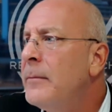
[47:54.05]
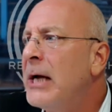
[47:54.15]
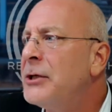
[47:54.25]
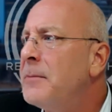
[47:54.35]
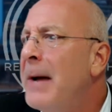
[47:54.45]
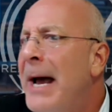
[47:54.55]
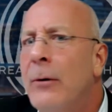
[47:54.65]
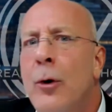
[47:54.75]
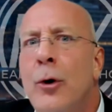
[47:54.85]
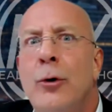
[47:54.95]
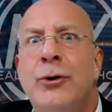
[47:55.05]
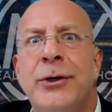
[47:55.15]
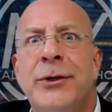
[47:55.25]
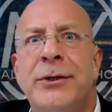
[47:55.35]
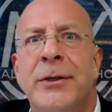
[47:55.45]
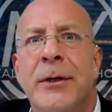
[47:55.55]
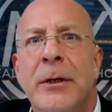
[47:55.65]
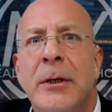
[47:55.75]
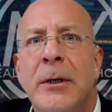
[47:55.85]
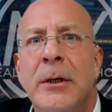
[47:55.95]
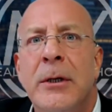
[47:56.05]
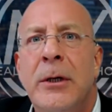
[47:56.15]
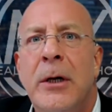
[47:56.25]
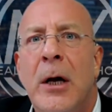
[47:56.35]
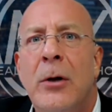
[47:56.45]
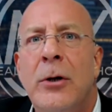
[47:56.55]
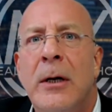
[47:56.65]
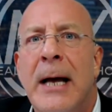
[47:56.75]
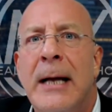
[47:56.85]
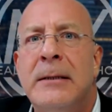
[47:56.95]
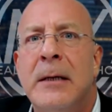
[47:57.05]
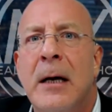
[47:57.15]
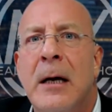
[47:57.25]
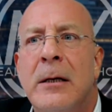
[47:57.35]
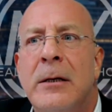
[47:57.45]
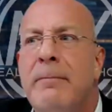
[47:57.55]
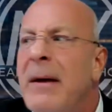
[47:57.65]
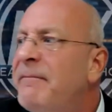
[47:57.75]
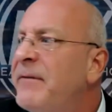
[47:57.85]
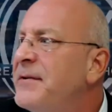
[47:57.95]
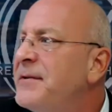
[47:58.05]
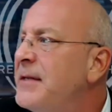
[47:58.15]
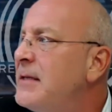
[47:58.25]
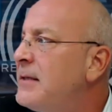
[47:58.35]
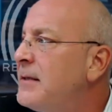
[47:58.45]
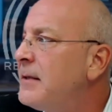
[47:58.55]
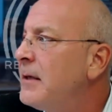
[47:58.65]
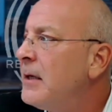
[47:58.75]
You got your Baton Rouges, you know, you got your Memphises,